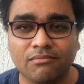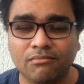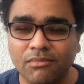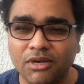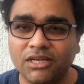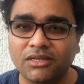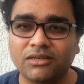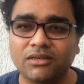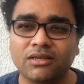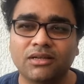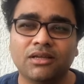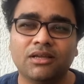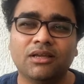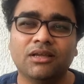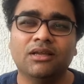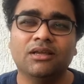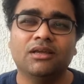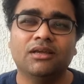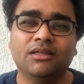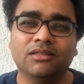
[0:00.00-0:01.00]
But
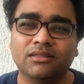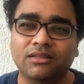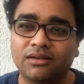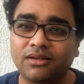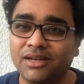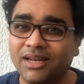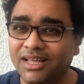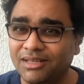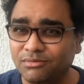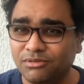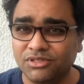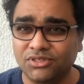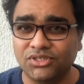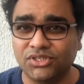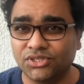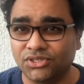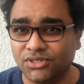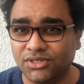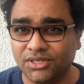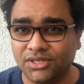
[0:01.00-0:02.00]
in the relapse
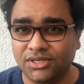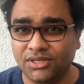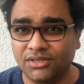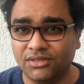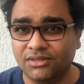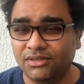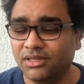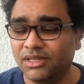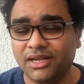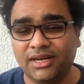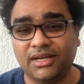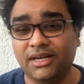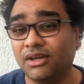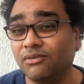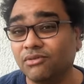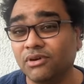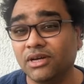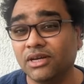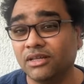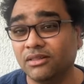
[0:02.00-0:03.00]
journey, that
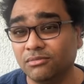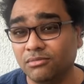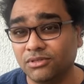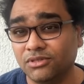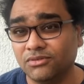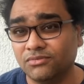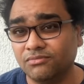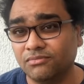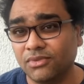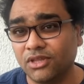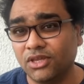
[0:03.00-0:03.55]
never helps.